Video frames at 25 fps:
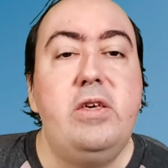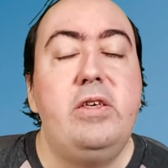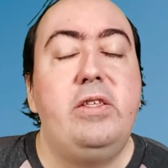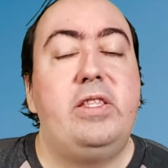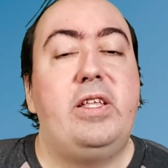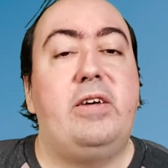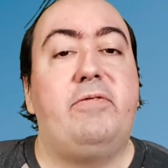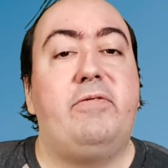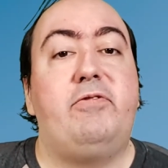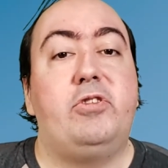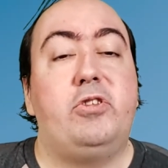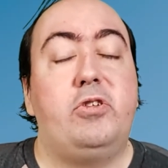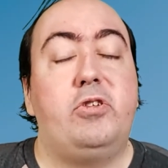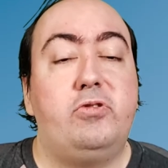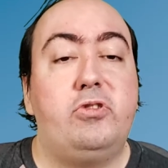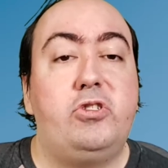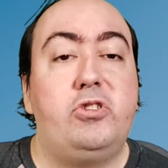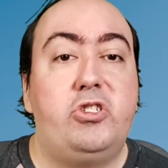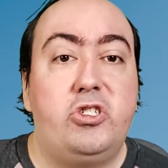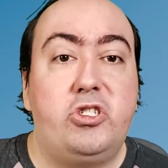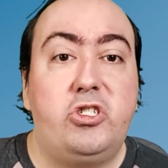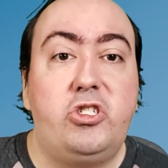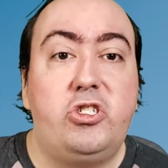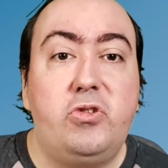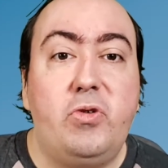Now, for those
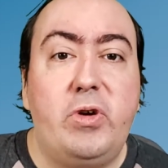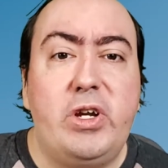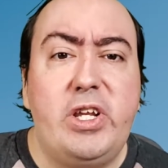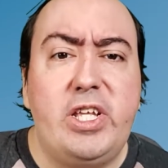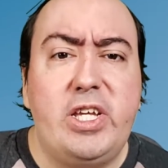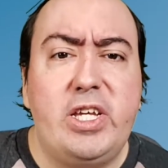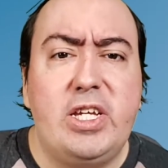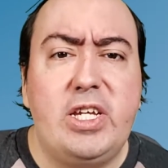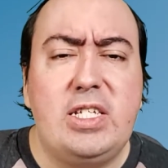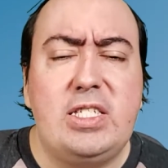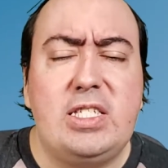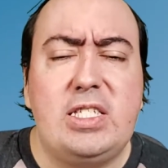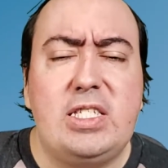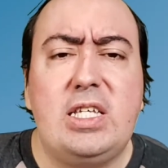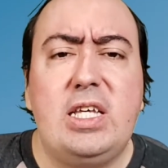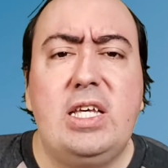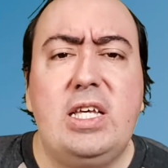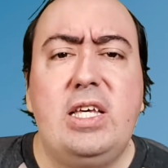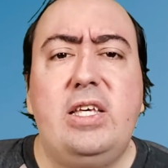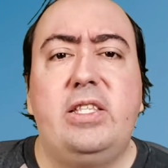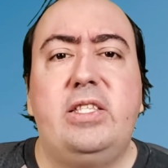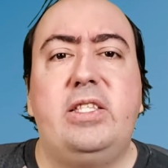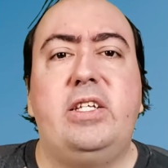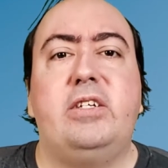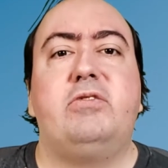just joining us,
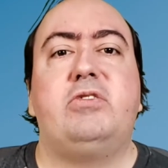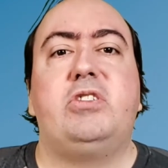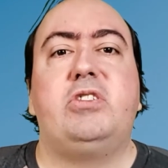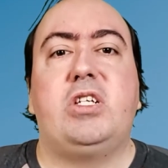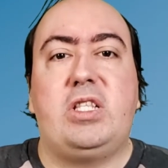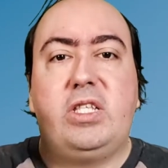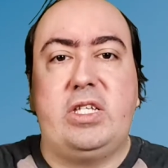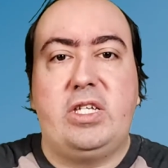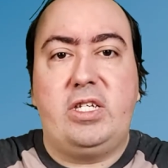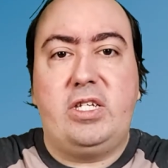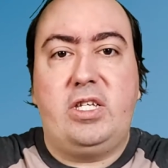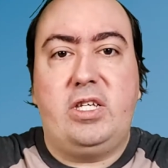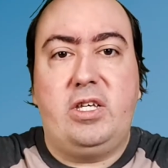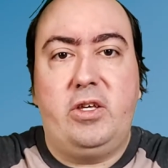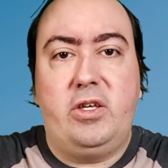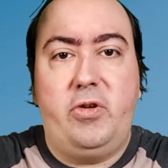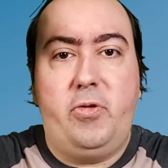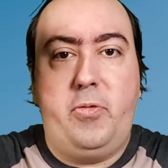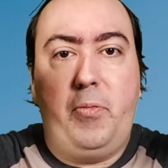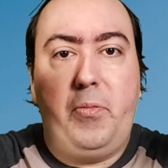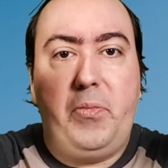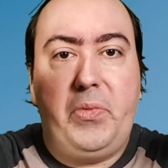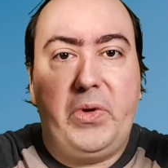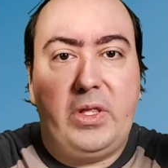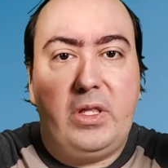there's a link
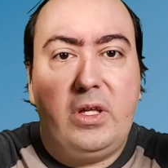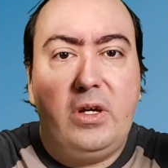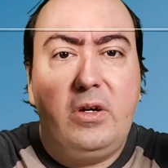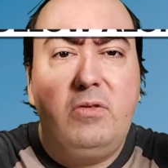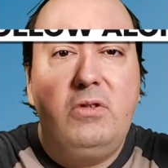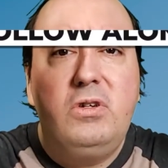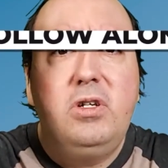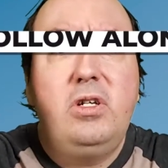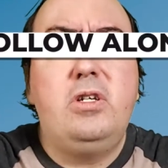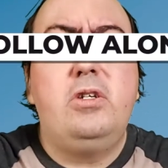below